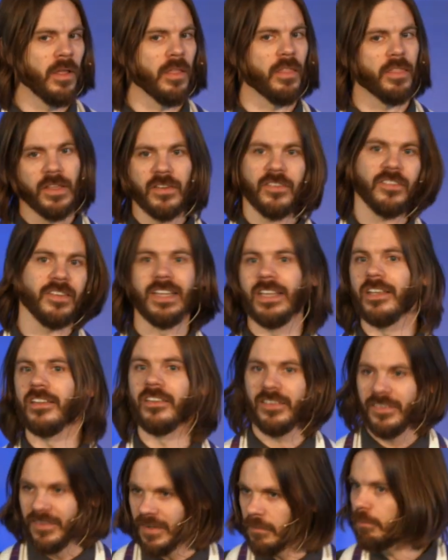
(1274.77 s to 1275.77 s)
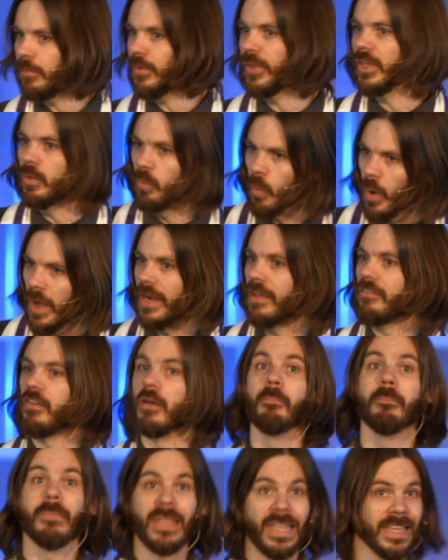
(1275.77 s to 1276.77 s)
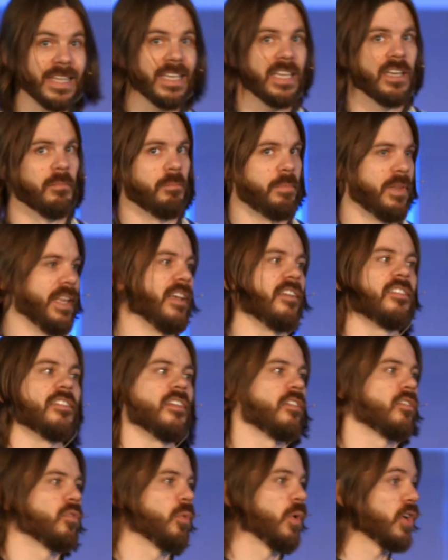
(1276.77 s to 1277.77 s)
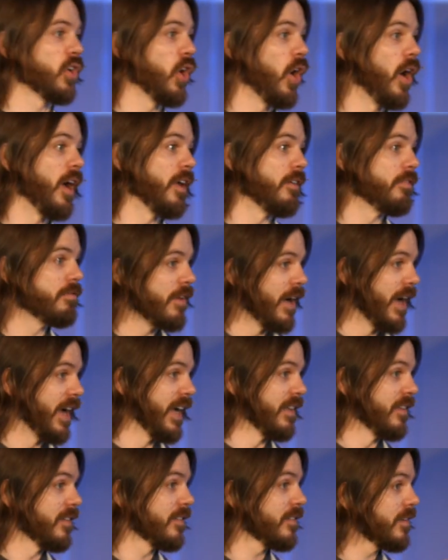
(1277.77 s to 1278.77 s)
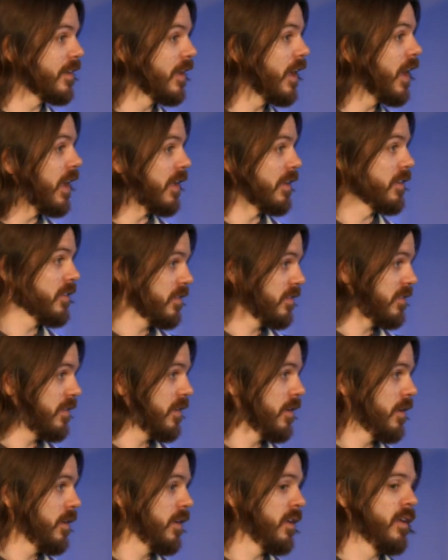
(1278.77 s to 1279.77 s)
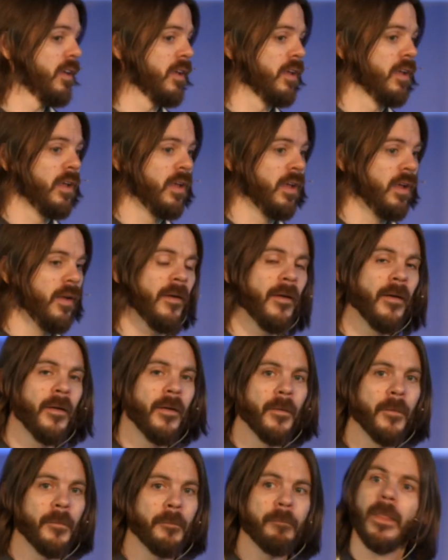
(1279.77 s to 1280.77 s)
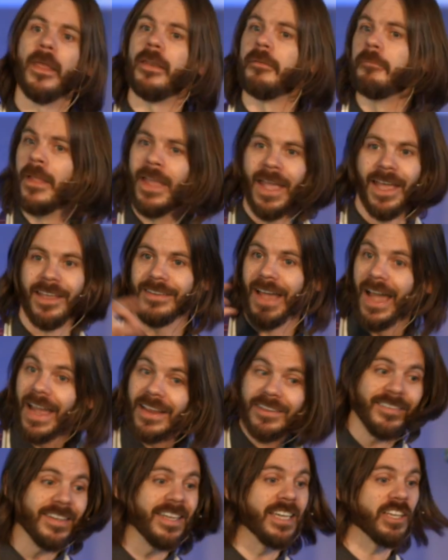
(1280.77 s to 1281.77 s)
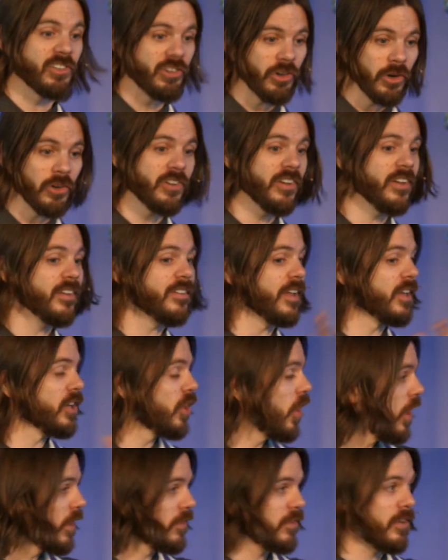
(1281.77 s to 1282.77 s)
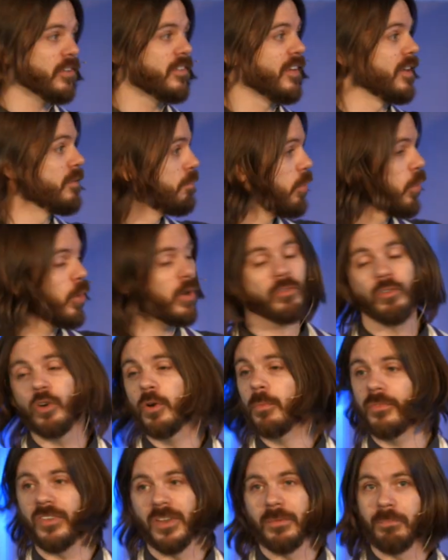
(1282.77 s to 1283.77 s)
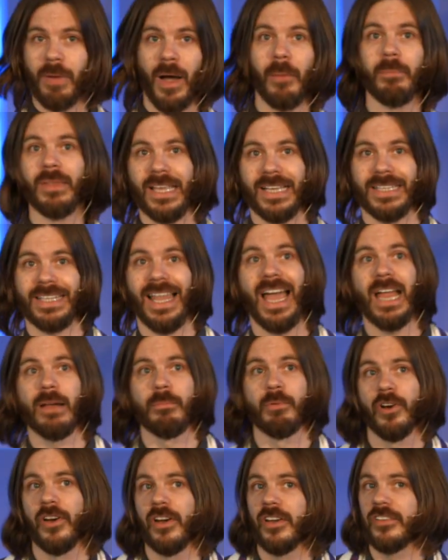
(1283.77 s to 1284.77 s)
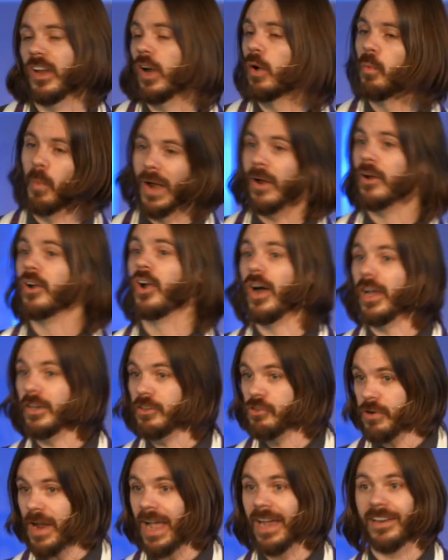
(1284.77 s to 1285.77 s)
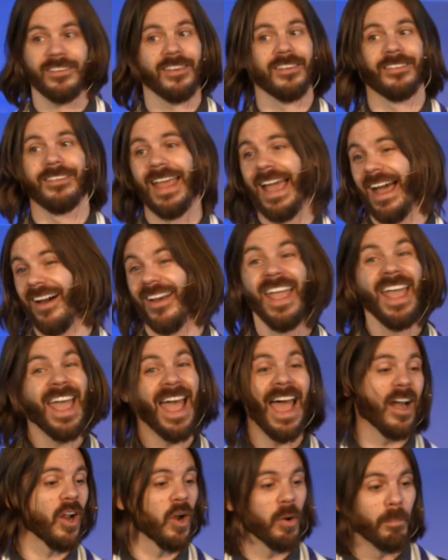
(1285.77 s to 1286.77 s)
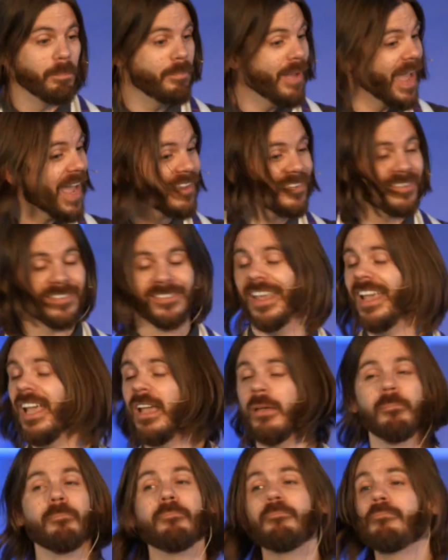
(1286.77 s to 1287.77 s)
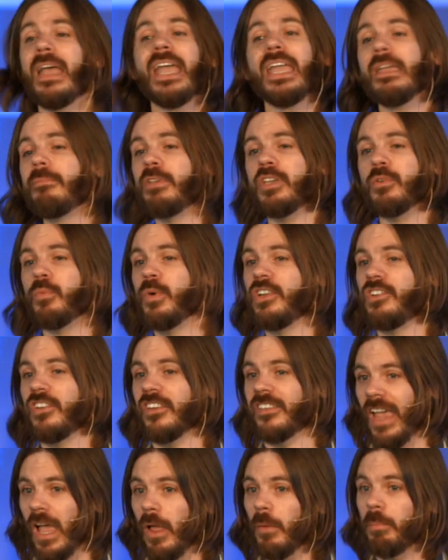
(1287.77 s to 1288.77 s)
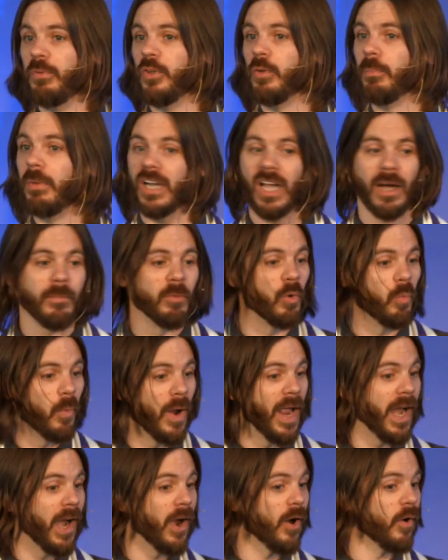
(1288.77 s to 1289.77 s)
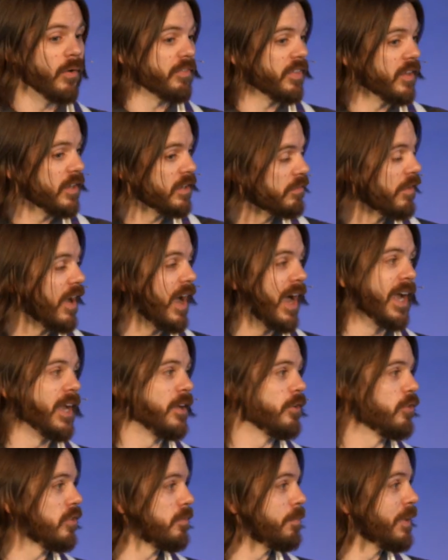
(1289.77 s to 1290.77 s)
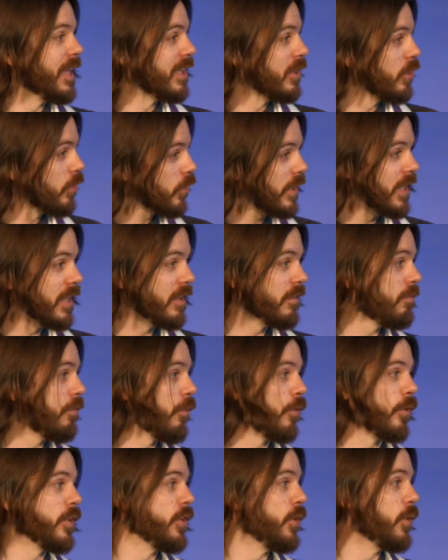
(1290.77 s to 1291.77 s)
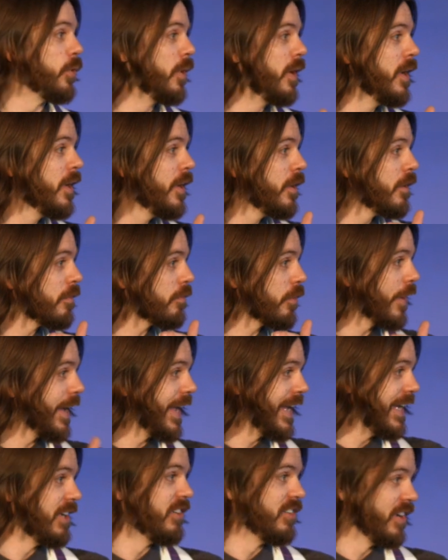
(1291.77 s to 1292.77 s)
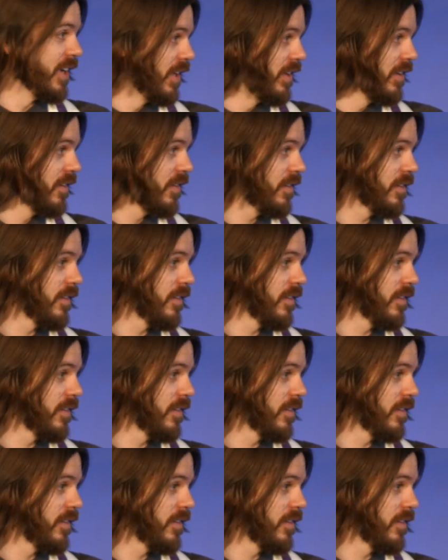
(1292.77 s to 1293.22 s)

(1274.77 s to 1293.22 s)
This is simply one of a million places where God finds us. And as I see it, churches and concerts and boardrooms and public libraries are where God tracks us down. At our best, maybe we just help you become aware of the divine who's been looking for you for ages.